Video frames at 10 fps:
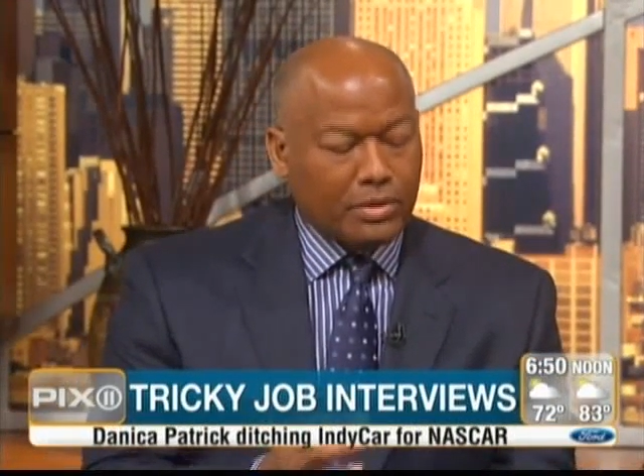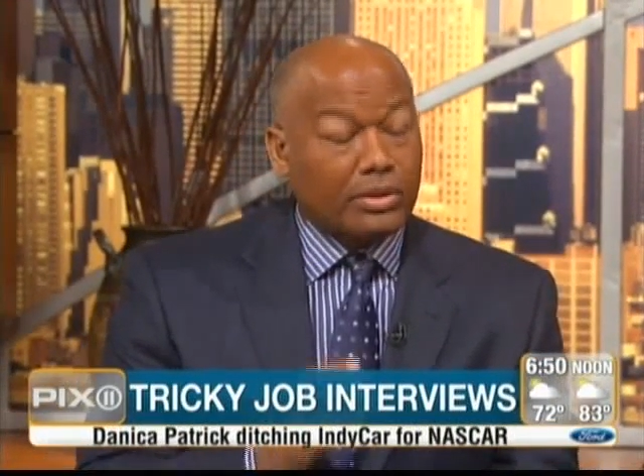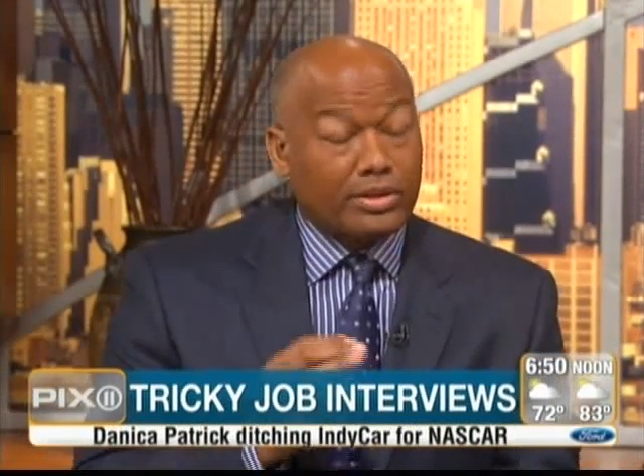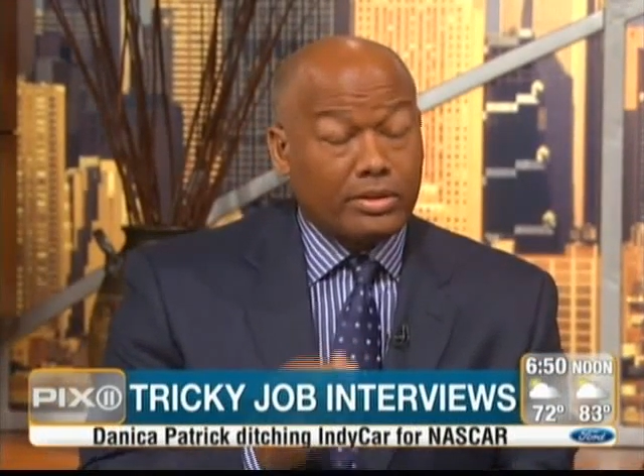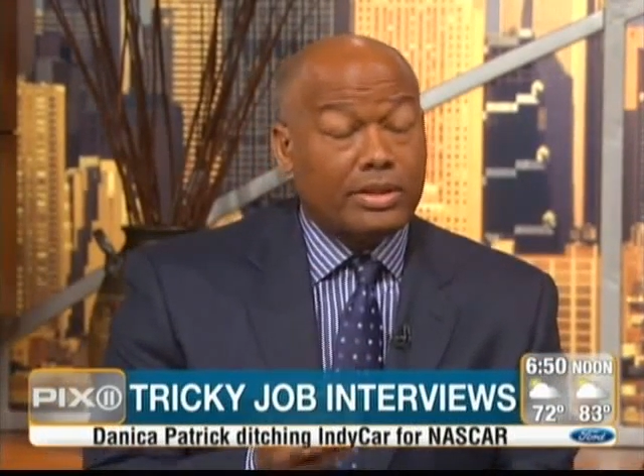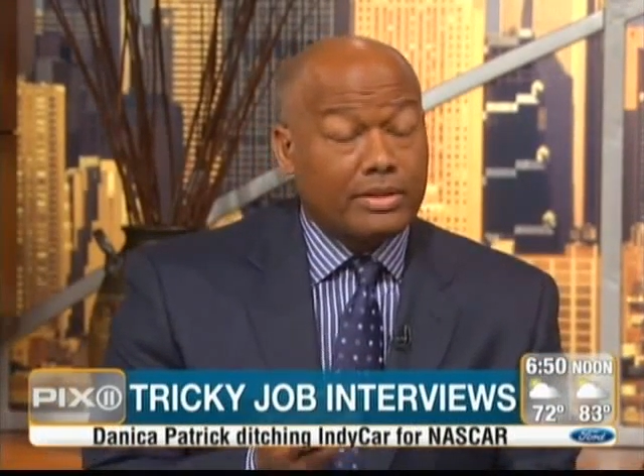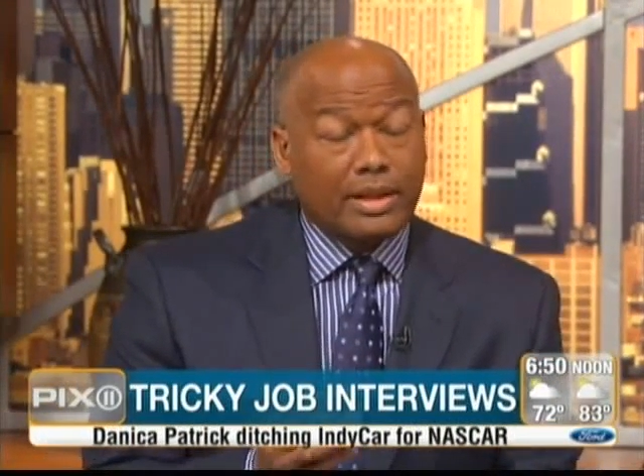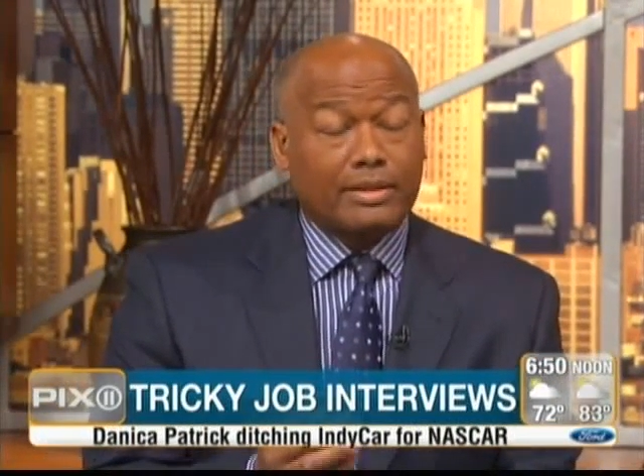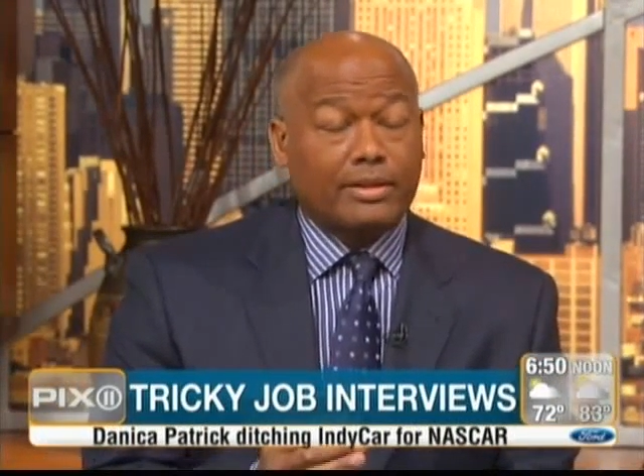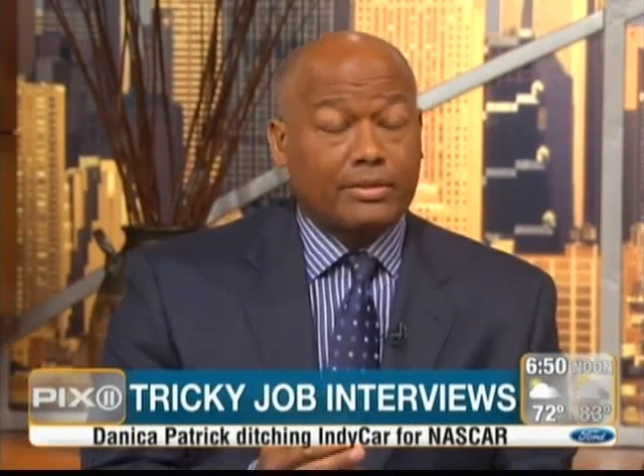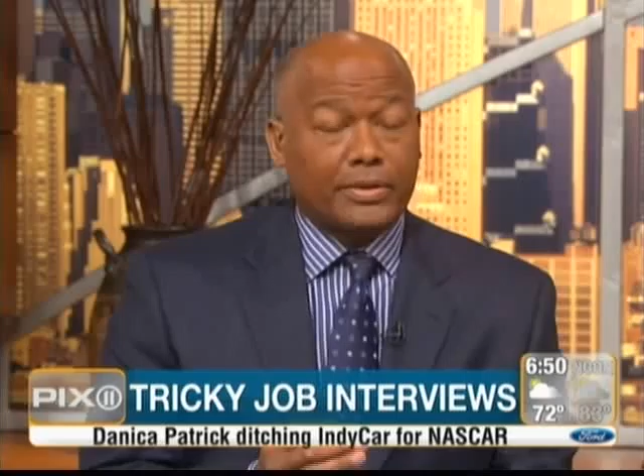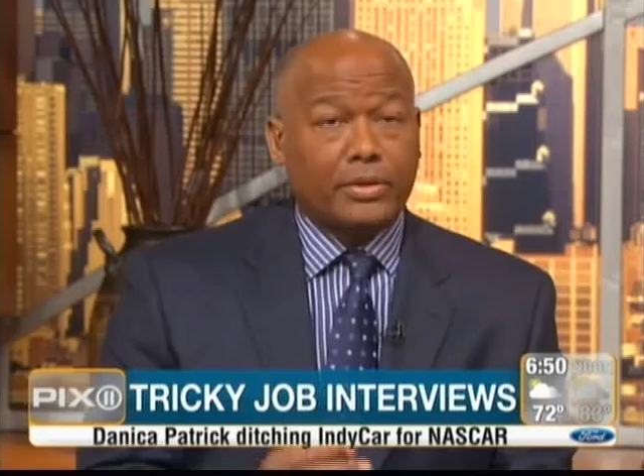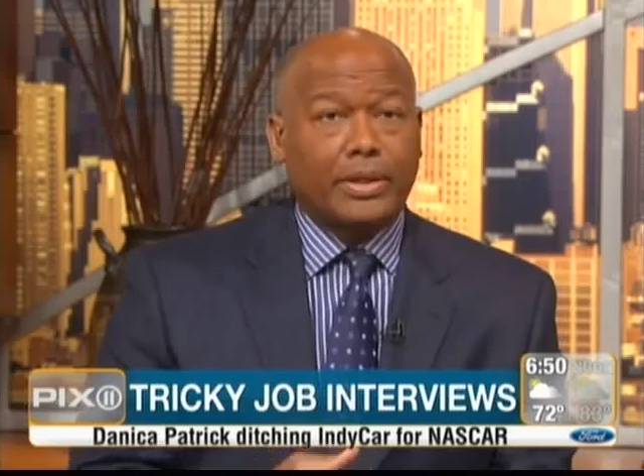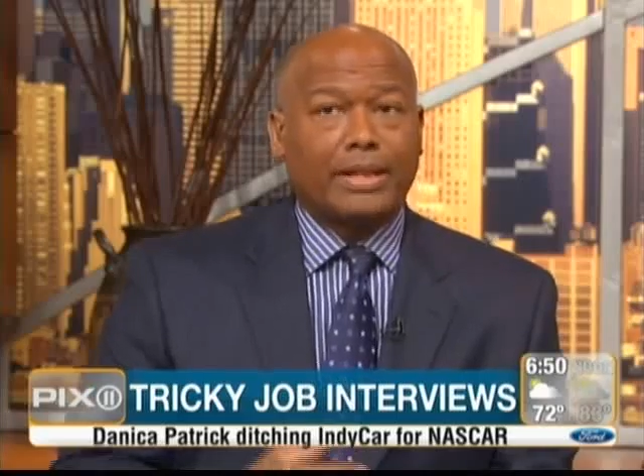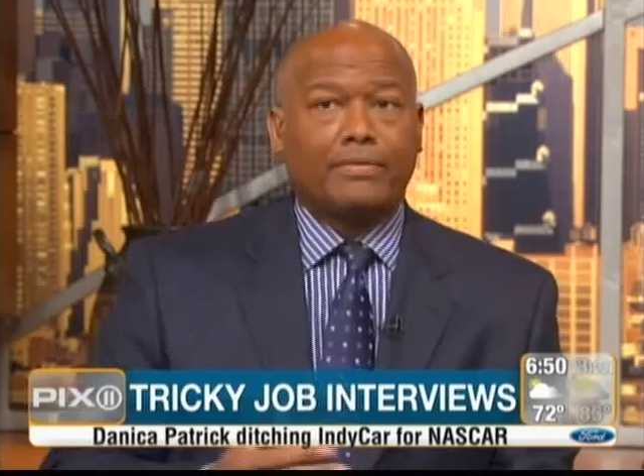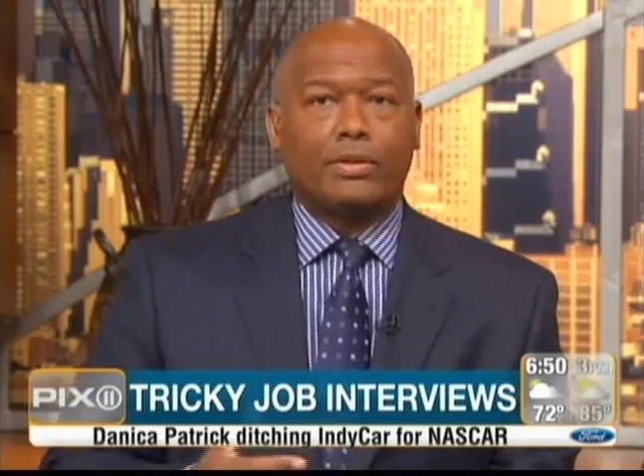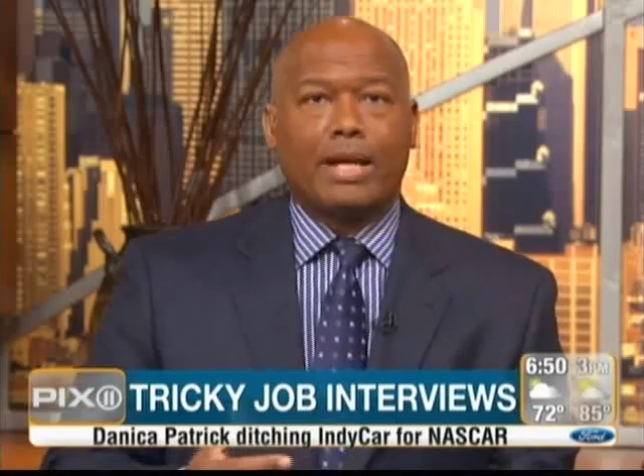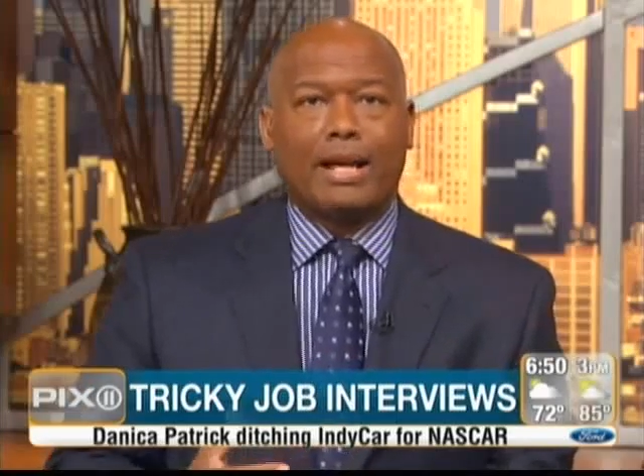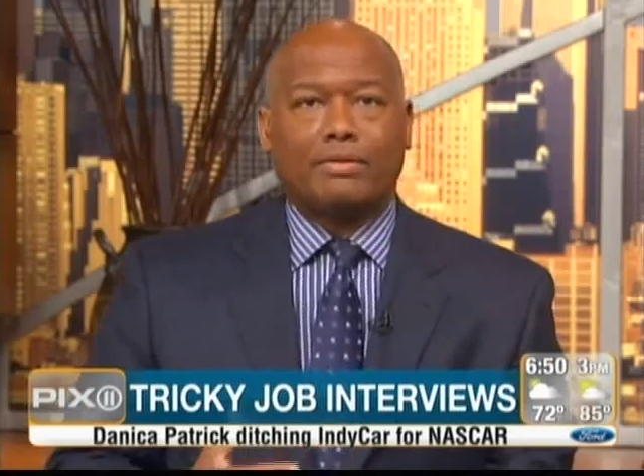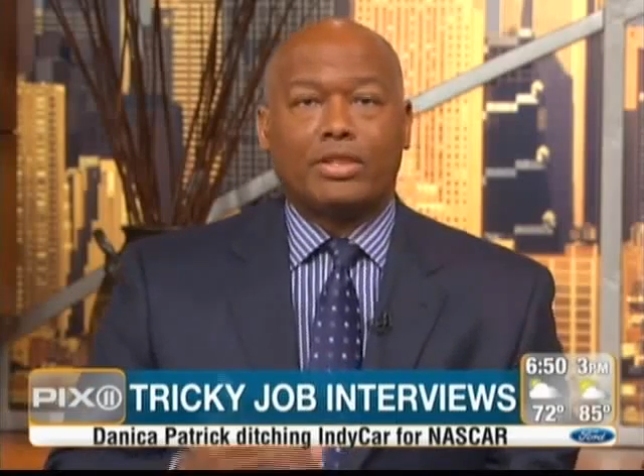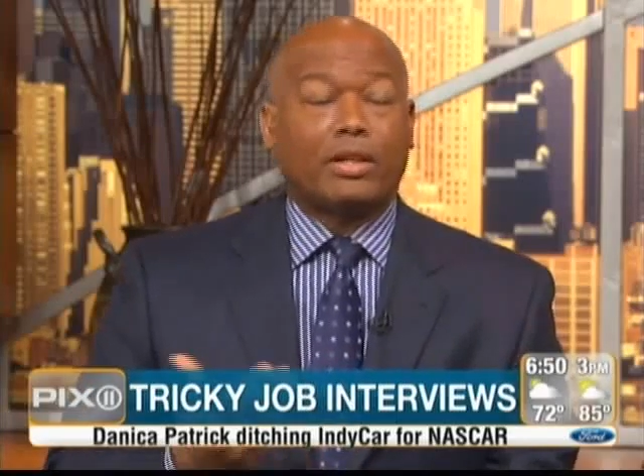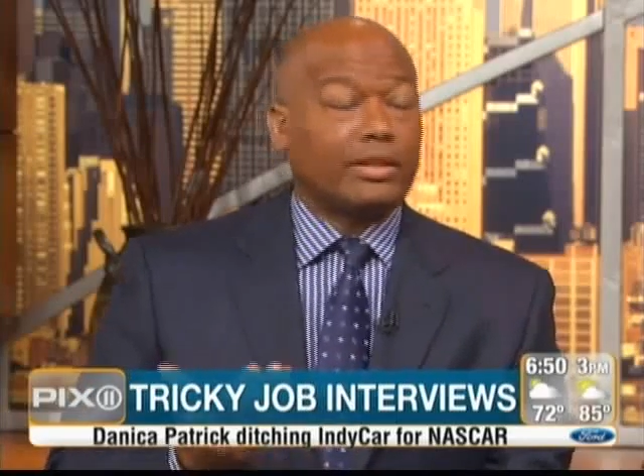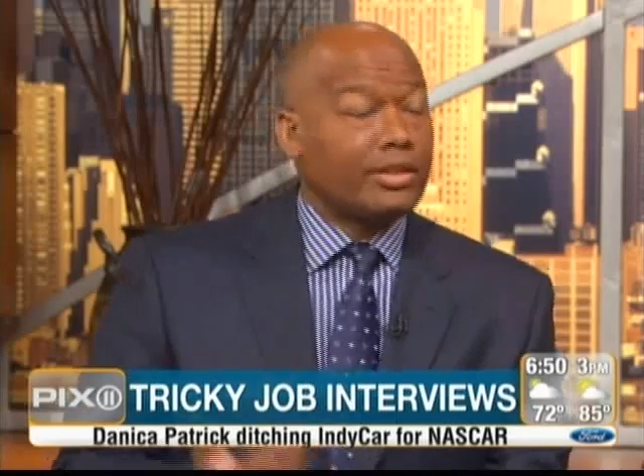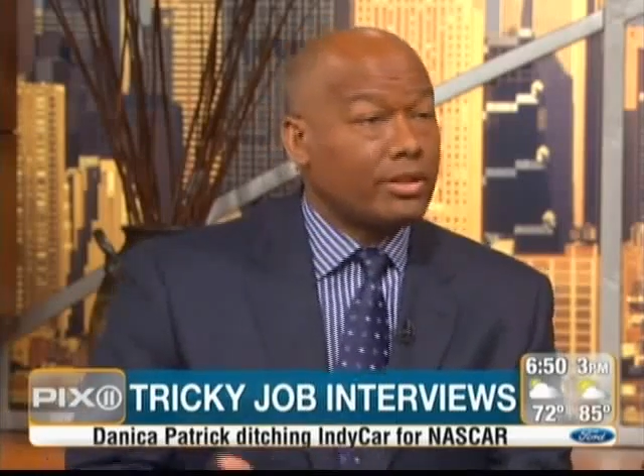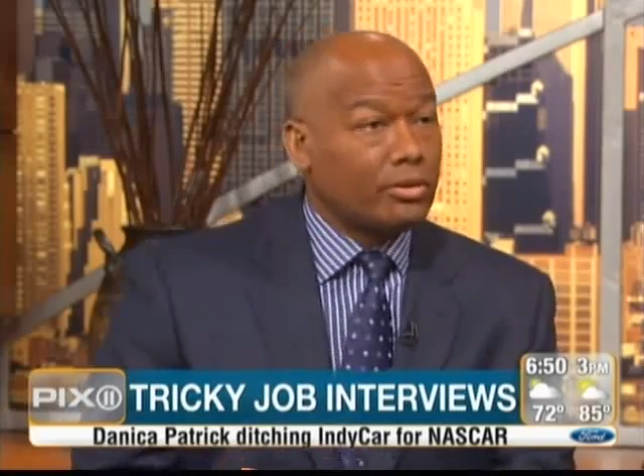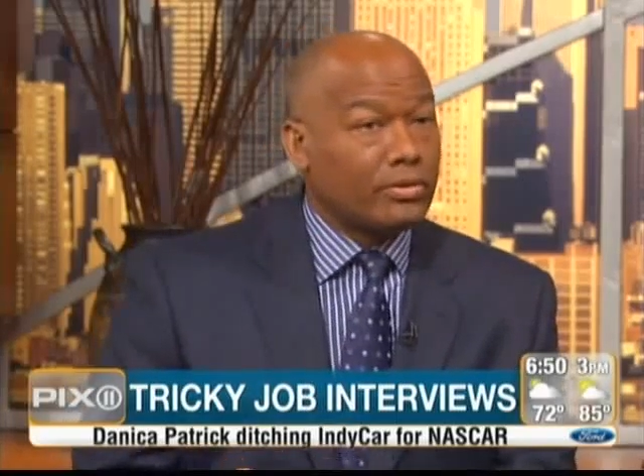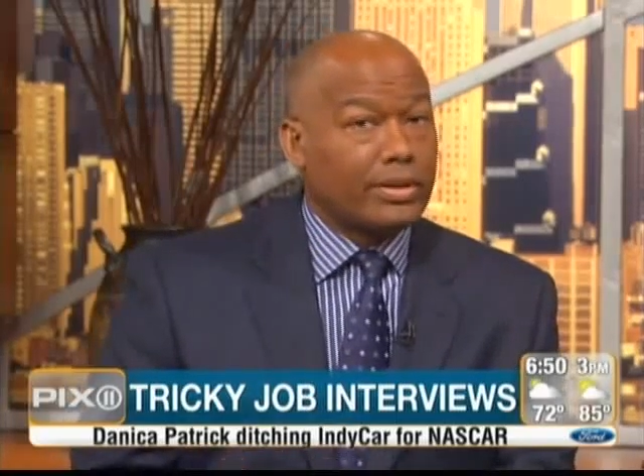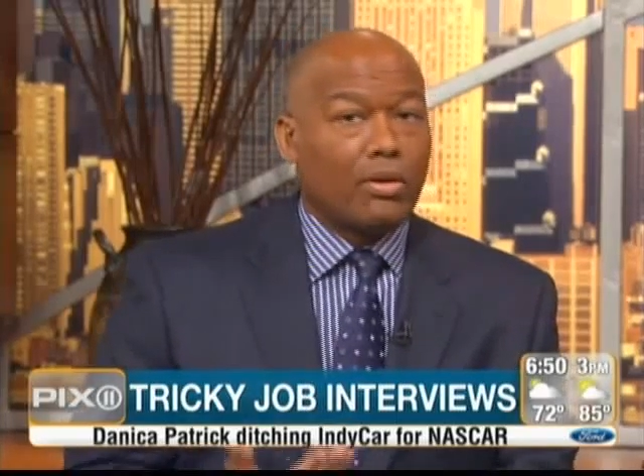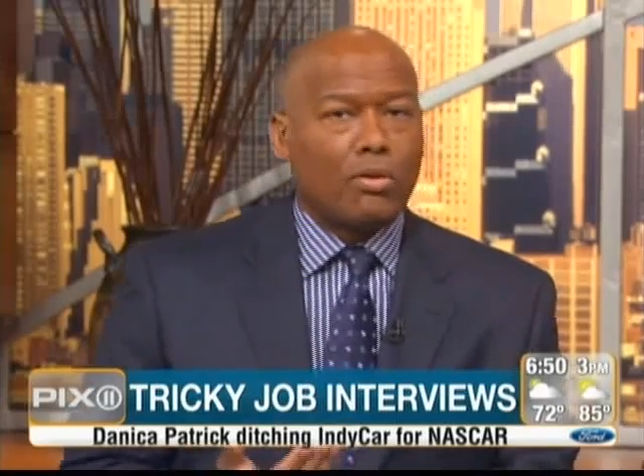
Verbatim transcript: or do you tell the interviewer if you have young children